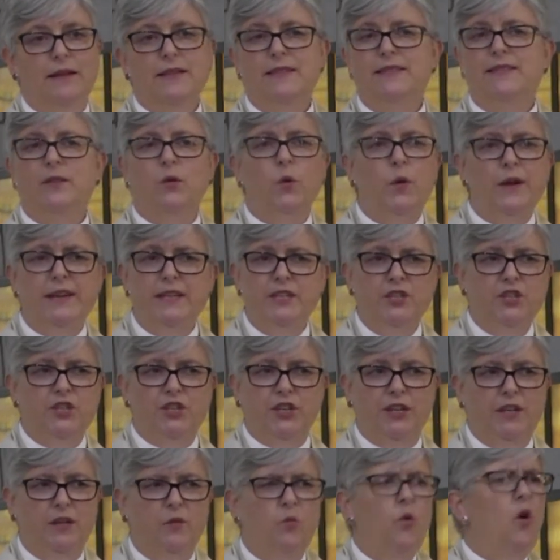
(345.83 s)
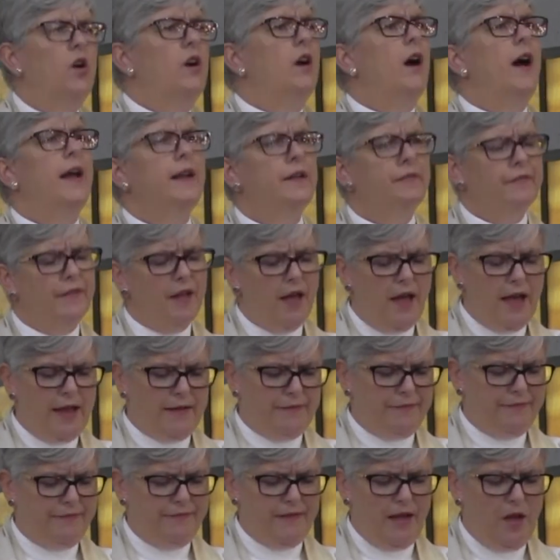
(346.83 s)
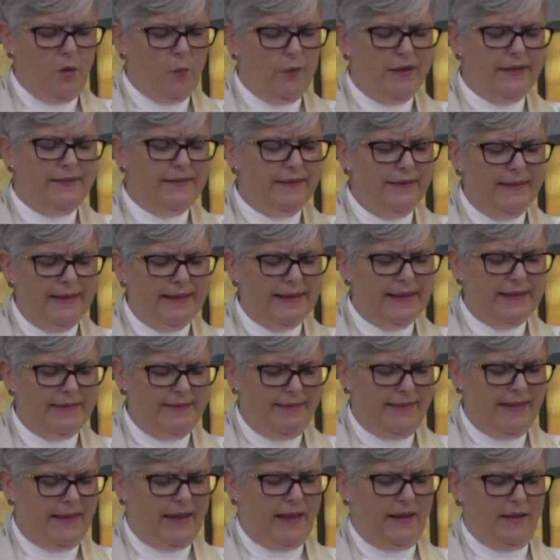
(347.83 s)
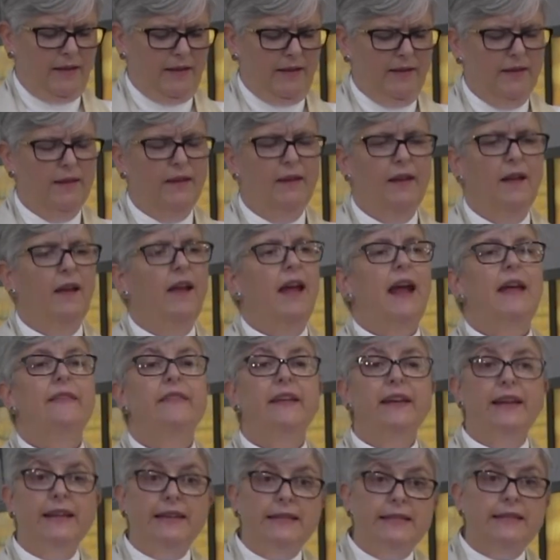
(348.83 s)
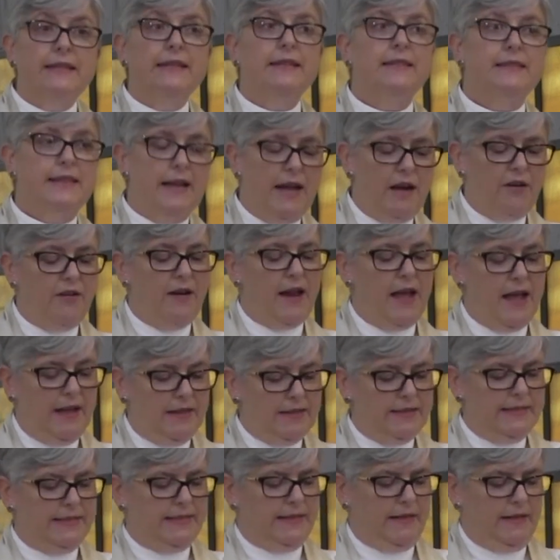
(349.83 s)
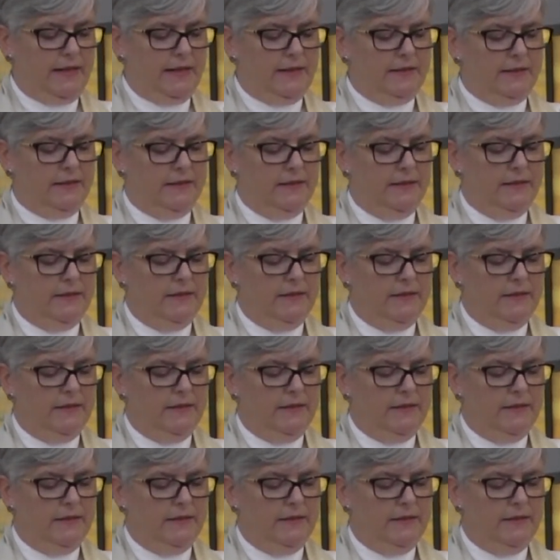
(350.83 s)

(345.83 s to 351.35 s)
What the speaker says: Is the question. What kind of life are we to lead then? And the letters are an answer.